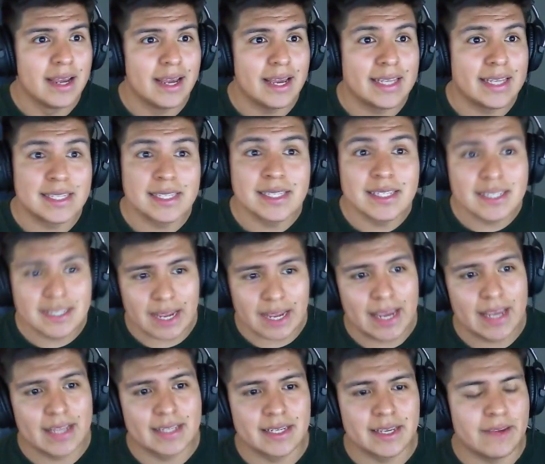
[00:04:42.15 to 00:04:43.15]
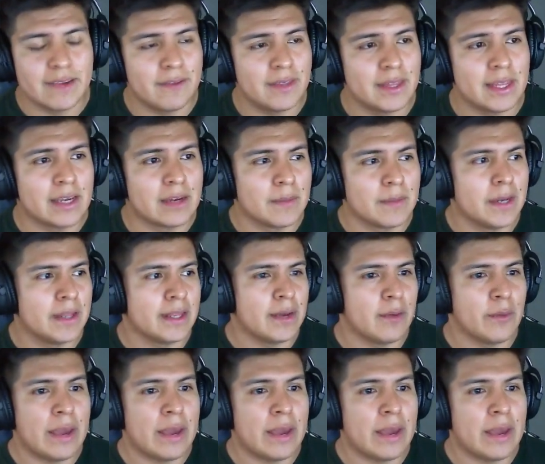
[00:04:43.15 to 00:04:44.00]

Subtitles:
It's insane to even think about that.